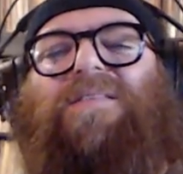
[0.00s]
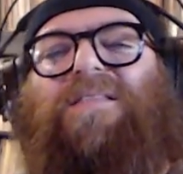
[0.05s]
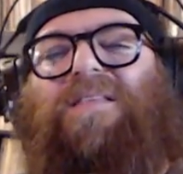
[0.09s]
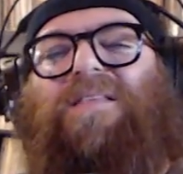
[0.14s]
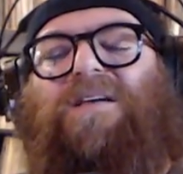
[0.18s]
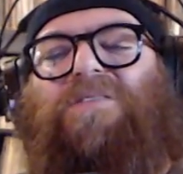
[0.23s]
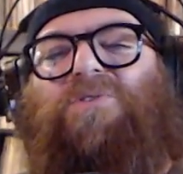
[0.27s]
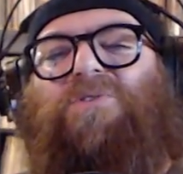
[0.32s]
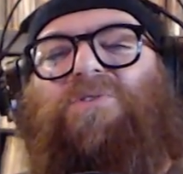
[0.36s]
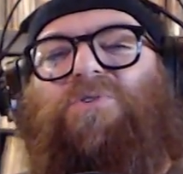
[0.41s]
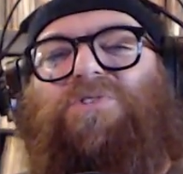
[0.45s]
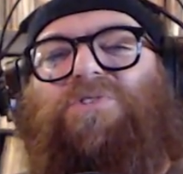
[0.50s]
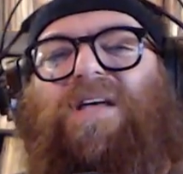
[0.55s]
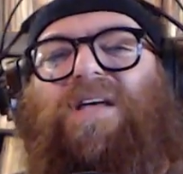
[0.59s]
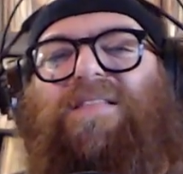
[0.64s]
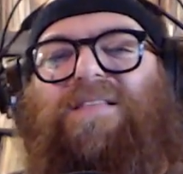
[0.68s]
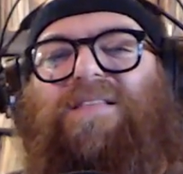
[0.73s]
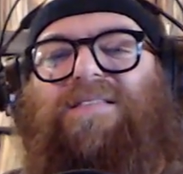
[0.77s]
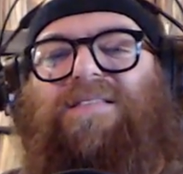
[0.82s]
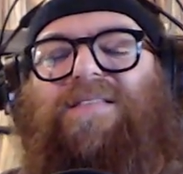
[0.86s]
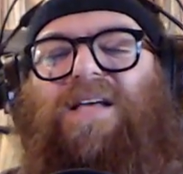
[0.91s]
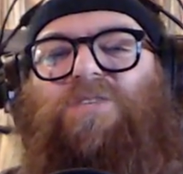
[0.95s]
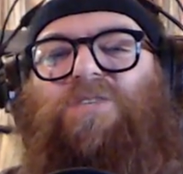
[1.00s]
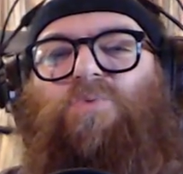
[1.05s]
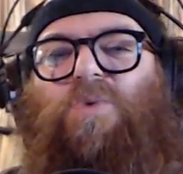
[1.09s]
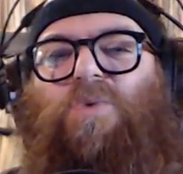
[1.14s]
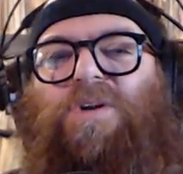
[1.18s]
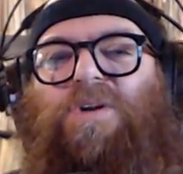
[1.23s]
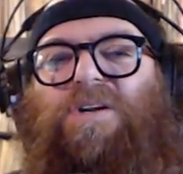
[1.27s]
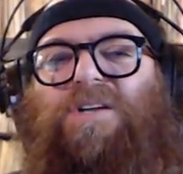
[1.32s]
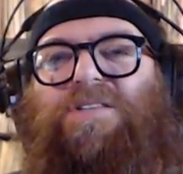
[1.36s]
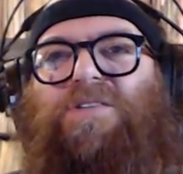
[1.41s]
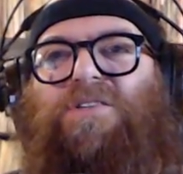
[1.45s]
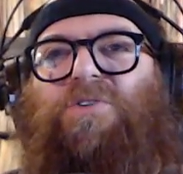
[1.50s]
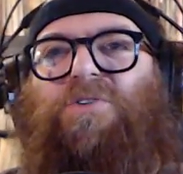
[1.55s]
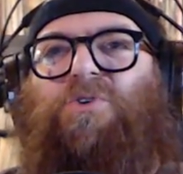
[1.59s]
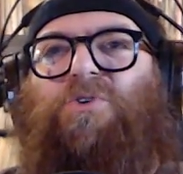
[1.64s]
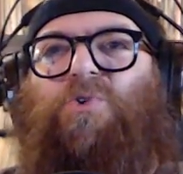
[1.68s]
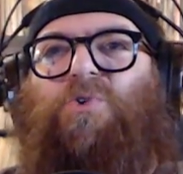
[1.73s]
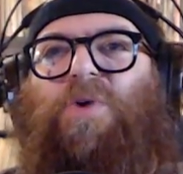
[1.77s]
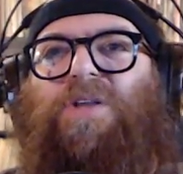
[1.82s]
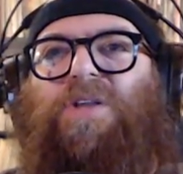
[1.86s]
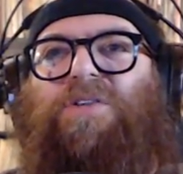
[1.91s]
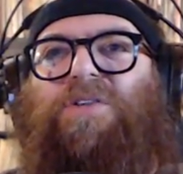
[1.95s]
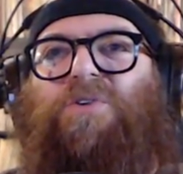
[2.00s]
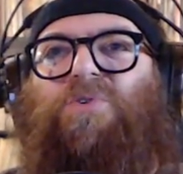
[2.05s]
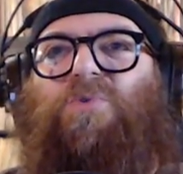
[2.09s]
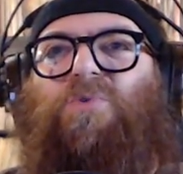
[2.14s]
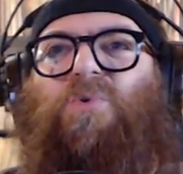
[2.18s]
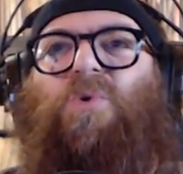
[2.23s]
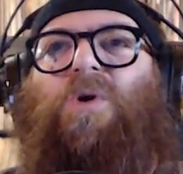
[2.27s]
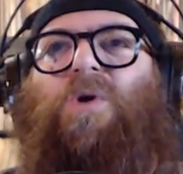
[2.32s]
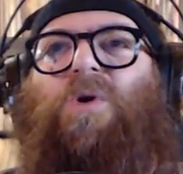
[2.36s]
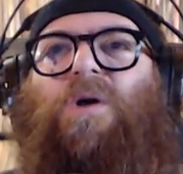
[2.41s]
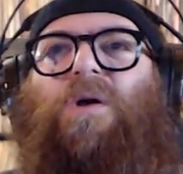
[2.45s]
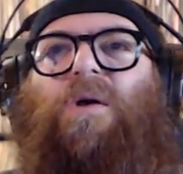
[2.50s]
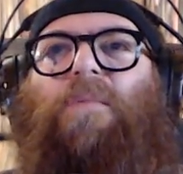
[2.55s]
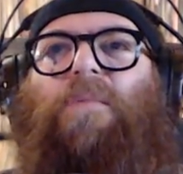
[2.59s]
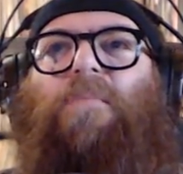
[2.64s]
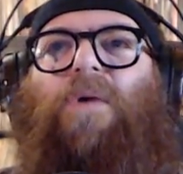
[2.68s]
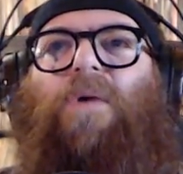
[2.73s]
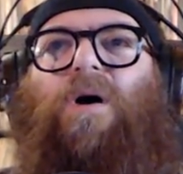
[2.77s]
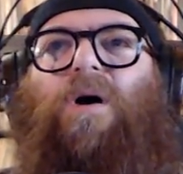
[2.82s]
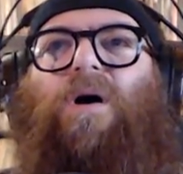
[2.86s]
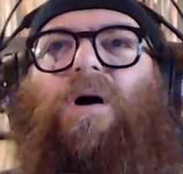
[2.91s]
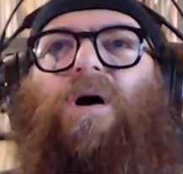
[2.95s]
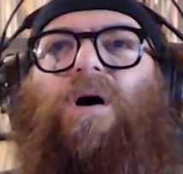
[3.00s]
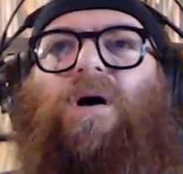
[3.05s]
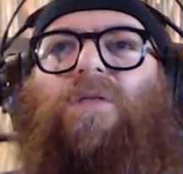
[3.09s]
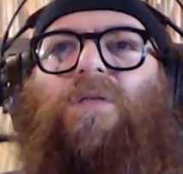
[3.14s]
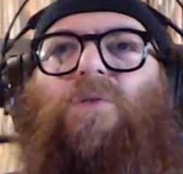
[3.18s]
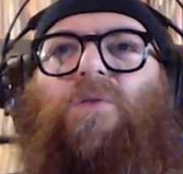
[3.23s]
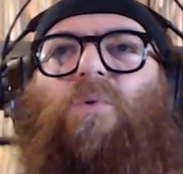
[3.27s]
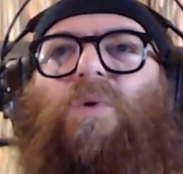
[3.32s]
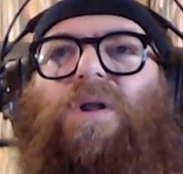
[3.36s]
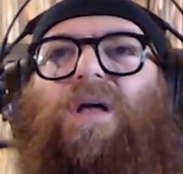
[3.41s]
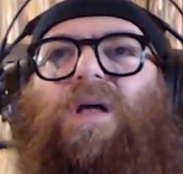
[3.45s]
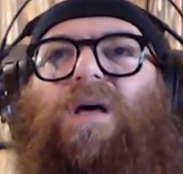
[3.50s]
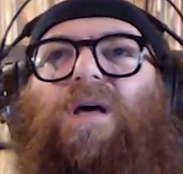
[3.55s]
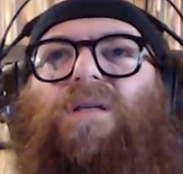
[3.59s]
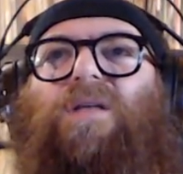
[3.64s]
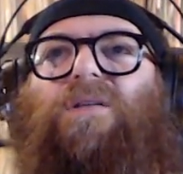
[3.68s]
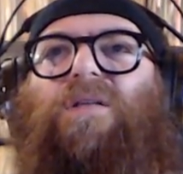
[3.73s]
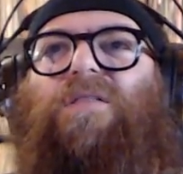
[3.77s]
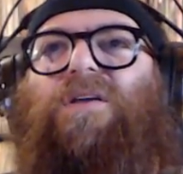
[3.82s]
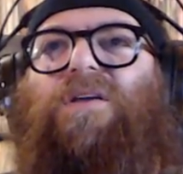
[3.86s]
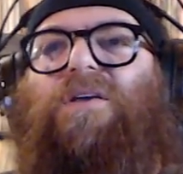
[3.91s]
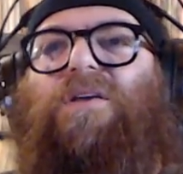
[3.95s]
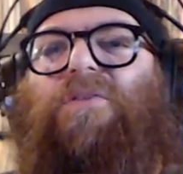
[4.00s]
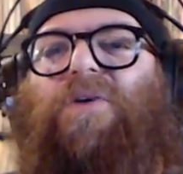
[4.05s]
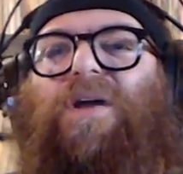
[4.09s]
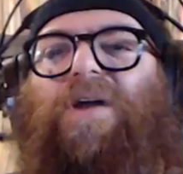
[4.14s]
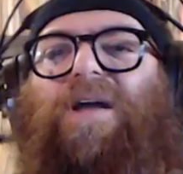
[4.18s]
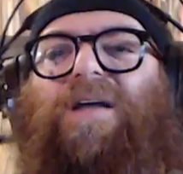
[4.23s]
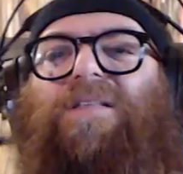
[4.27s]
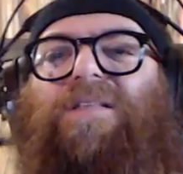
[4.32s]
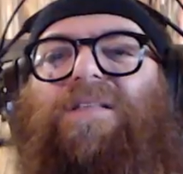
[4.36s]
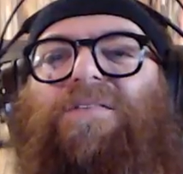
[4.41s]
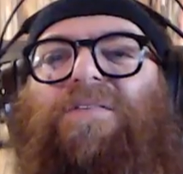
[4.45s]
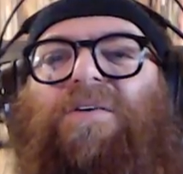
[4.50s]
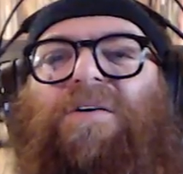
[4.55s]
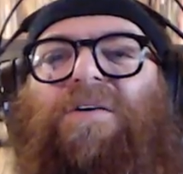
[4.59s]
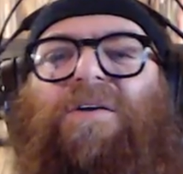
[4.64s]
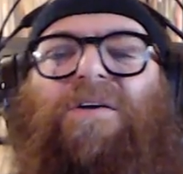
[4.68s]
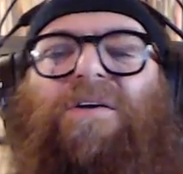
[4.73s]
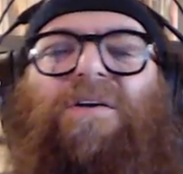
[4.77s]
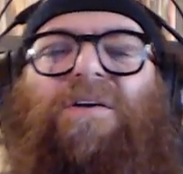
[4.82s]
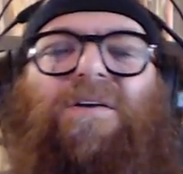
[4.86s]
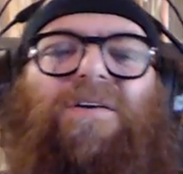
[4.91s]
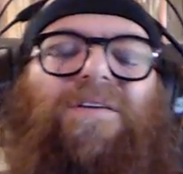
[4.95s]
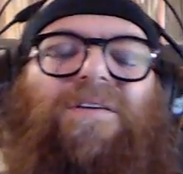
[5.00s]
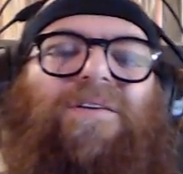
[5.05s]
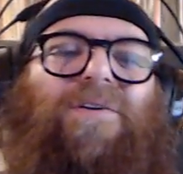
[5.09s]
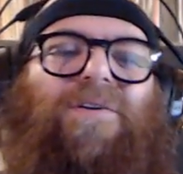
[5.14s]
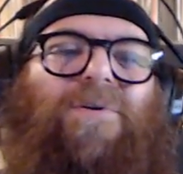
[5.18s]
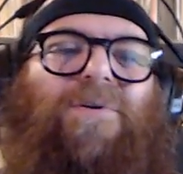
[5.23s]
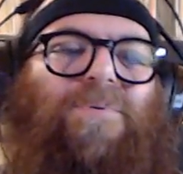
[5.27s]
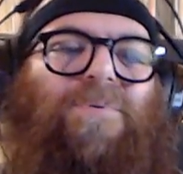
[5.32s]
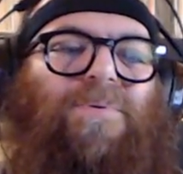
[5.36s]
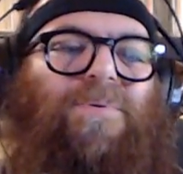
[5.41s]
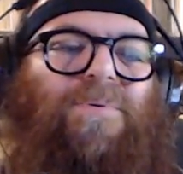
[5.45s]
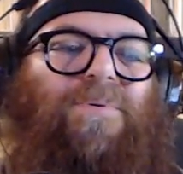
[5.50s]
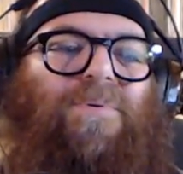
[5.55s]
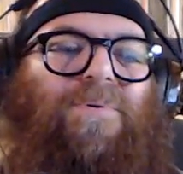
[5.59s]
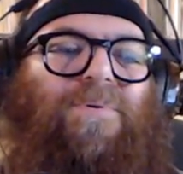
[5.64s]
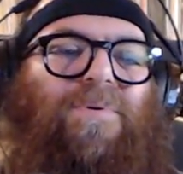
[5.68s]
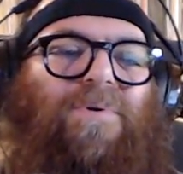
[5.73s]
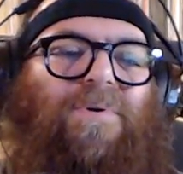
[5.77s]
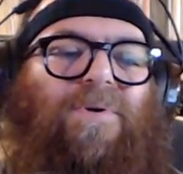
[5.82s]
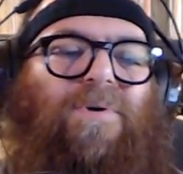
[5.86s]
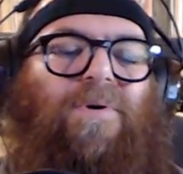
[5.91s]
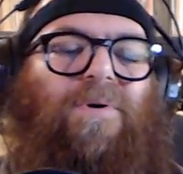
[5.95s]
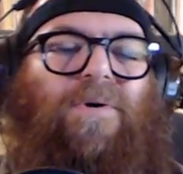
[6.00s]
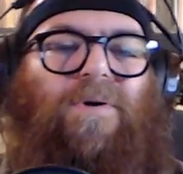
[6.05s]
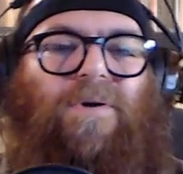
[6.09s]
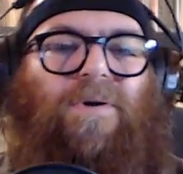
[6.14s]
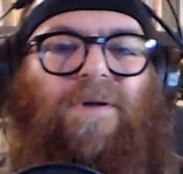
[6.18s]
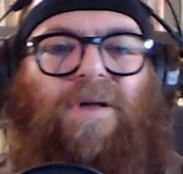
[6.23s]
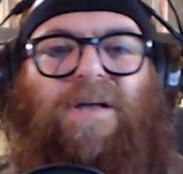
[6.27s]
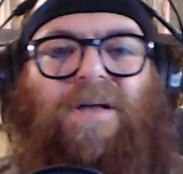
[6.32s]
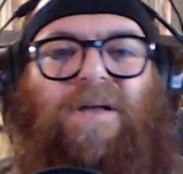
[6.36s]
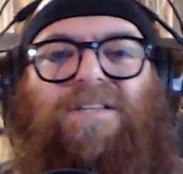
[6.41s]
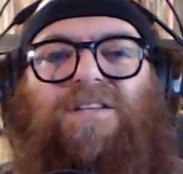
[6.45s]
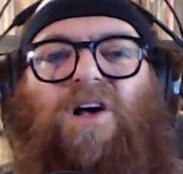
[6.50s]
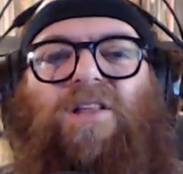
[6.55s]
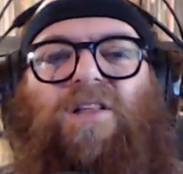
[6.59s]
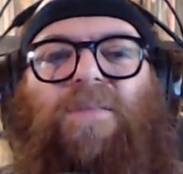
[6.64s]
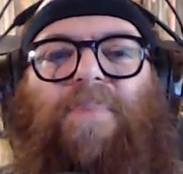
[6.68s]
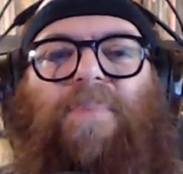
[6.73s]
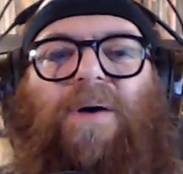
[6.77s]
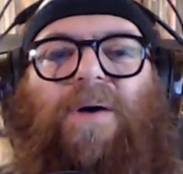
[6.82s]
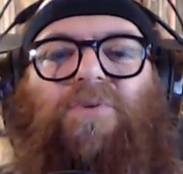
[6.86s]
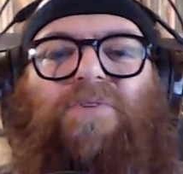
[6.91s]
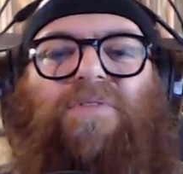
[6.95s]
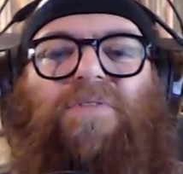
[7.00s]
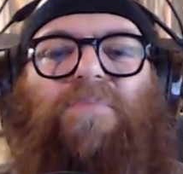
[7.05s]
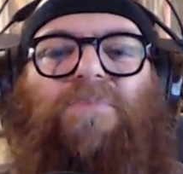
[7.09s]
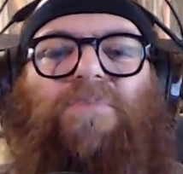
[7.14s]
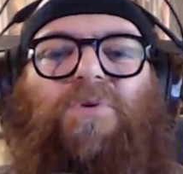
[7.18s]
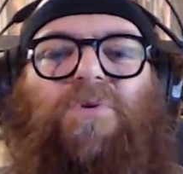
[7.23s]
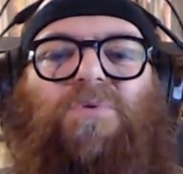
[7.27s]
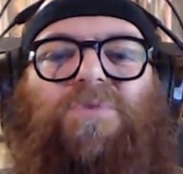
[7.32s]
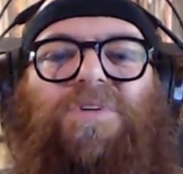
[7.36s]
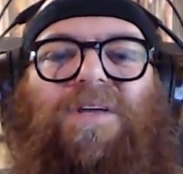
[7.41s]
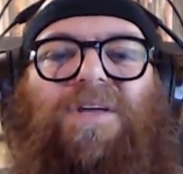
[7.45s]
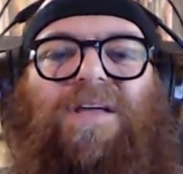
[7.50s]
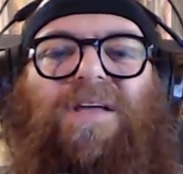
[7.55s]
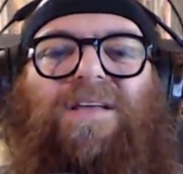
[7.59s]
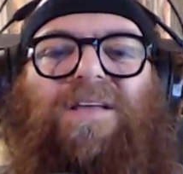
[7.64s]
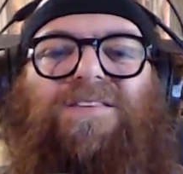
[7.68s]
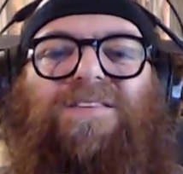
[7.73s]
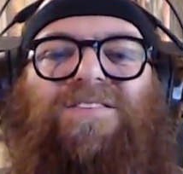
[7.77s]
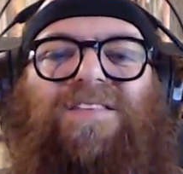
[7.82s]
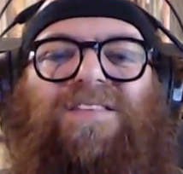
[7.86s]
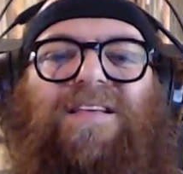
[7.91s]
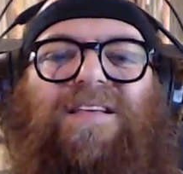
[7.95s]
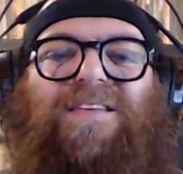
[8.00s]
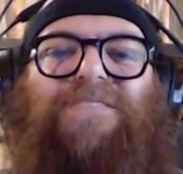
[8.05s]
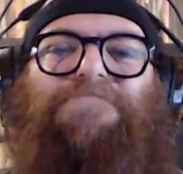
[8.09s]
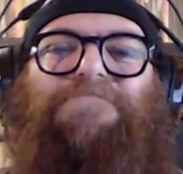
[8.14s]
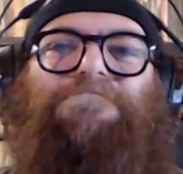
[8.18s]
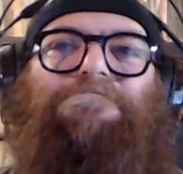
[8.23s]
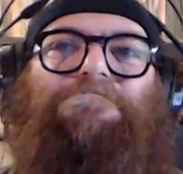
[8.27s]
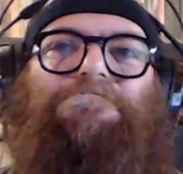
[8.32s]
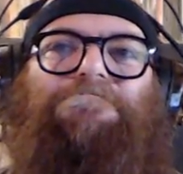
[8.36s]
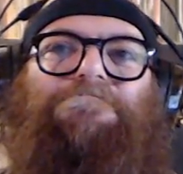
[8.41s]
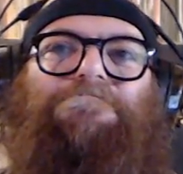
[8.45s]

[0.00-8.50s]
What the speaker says: it, and they understand that that's what it is that they're trying to do, on the one hand. On the other hand, you know, it's all about the music, and it's like,